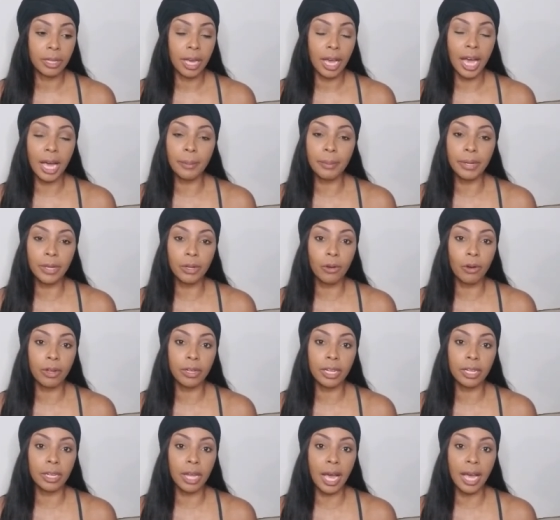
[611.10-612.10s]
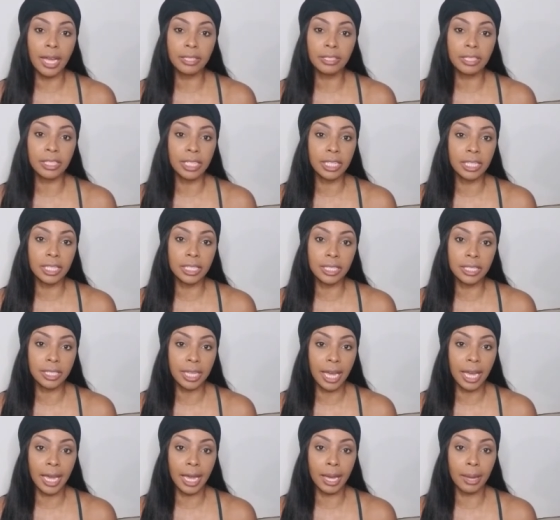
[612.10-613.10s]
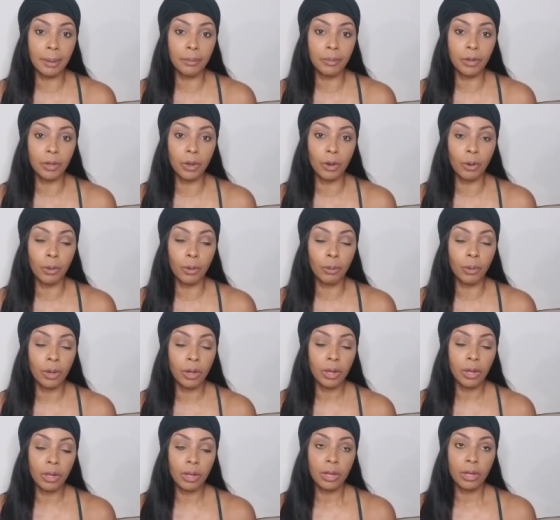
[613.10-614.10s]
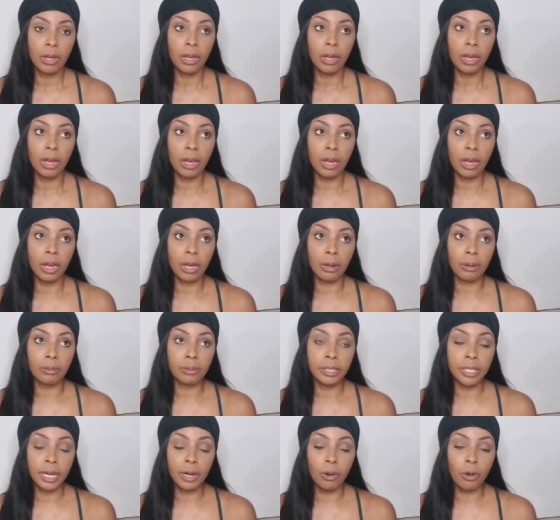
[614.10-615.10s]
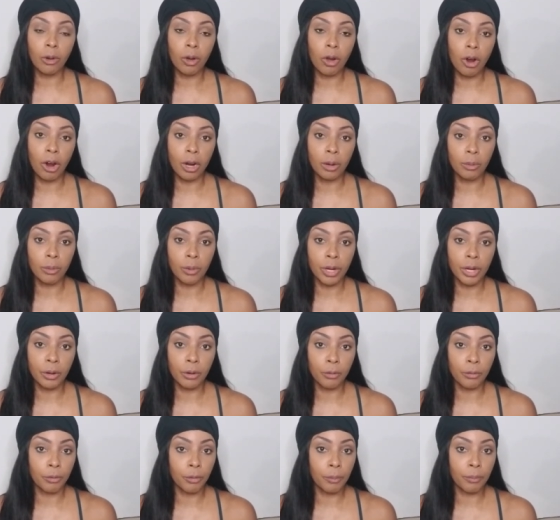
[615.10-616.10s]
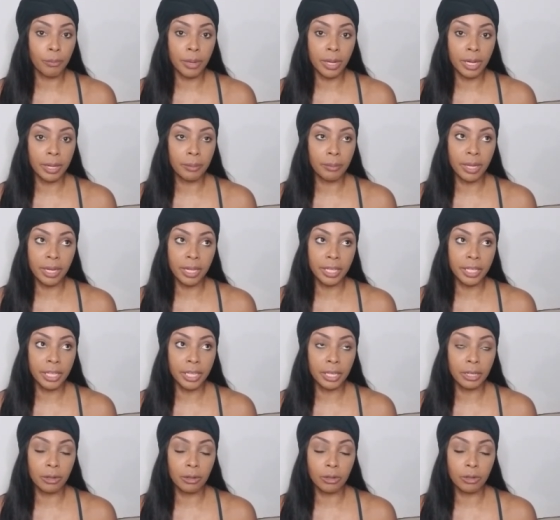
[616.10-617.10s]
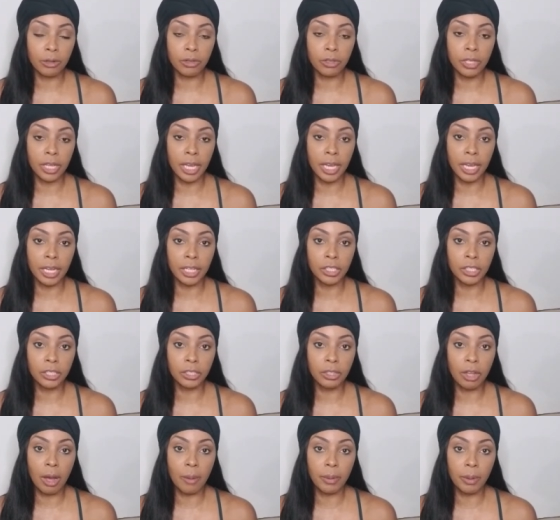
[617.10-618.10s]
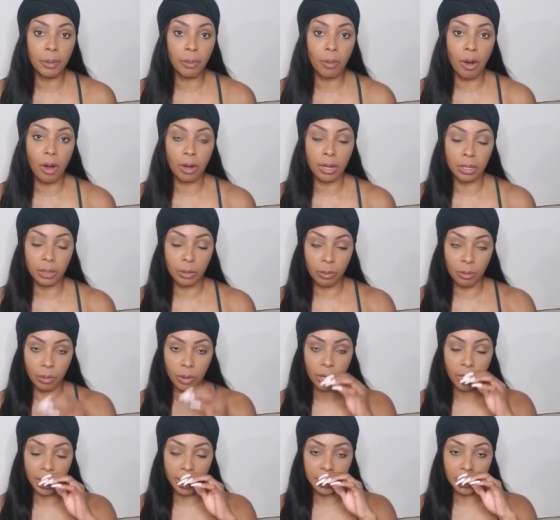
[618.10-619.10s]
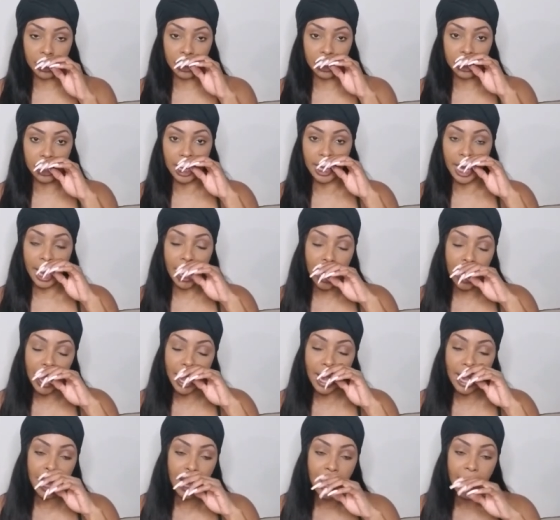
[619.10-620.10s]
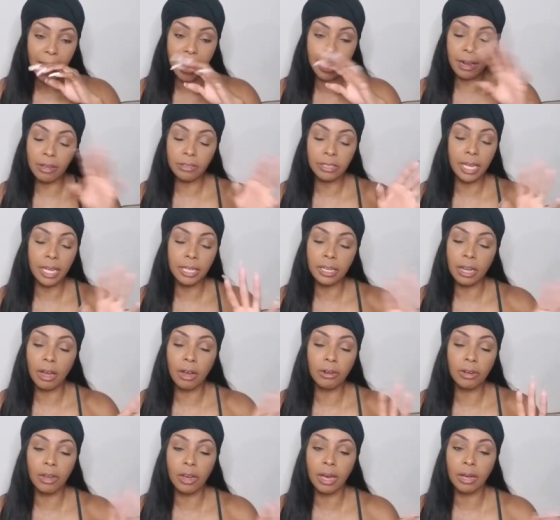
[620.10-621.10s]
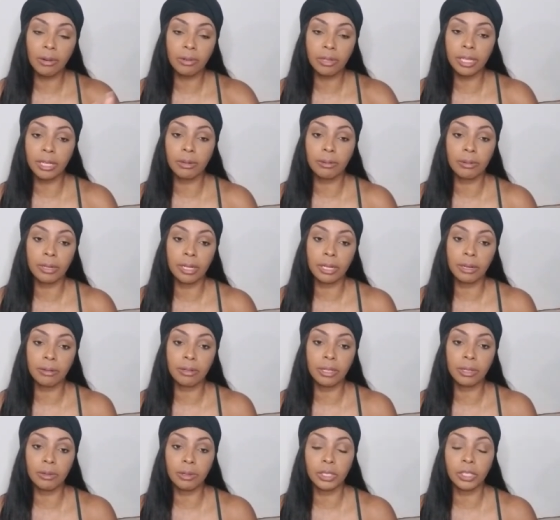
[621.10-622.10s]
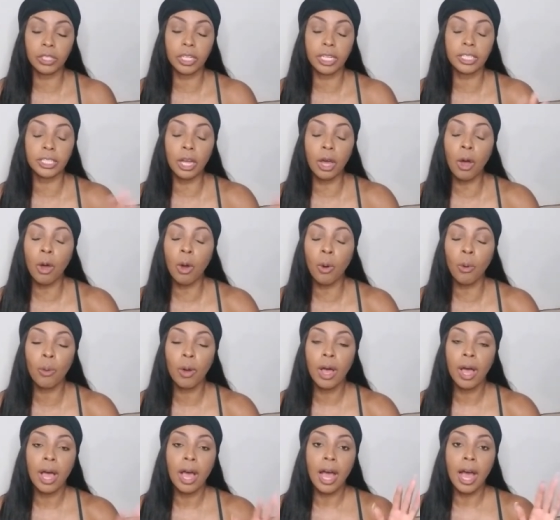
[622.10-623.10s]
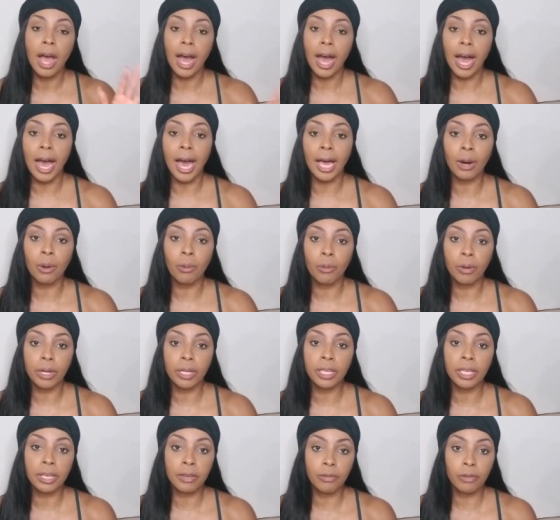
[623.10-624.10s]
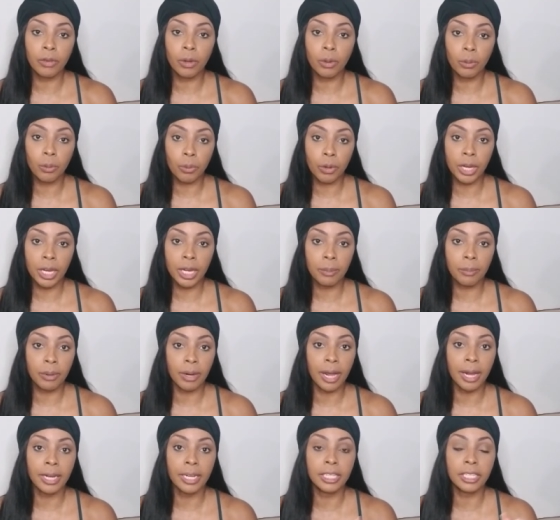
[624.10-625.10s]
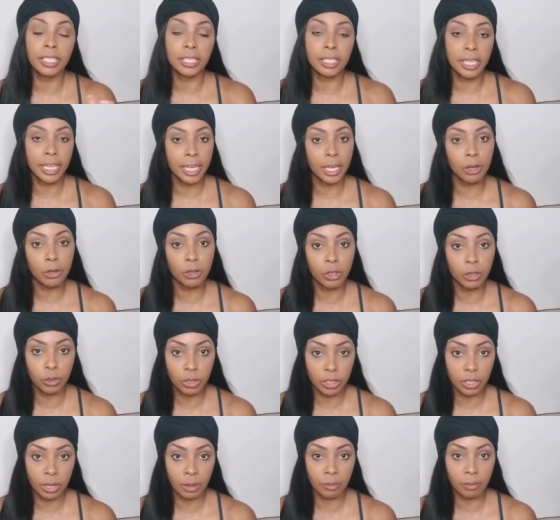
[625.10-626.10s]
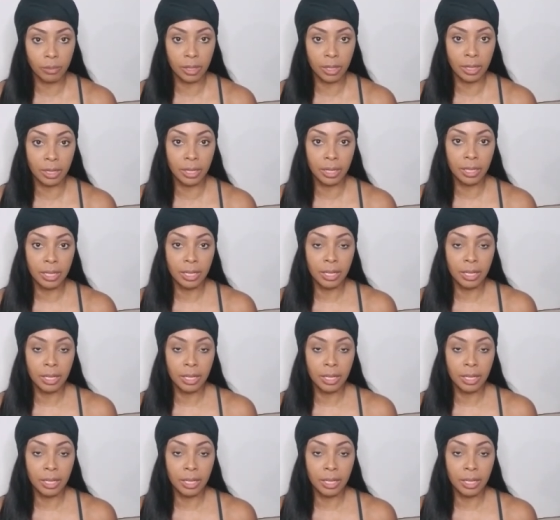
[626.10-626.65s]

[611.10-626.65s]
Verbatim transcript: I've been going, I had seen the same, you know, um, tarot card reader for many, many years. And she saw me walking to work and she's like, hey, hey. And I was like, no, no, I don't need a reading. I don't need a reading. She's like, no, I don't want to give you a reading, but I need to tell you something.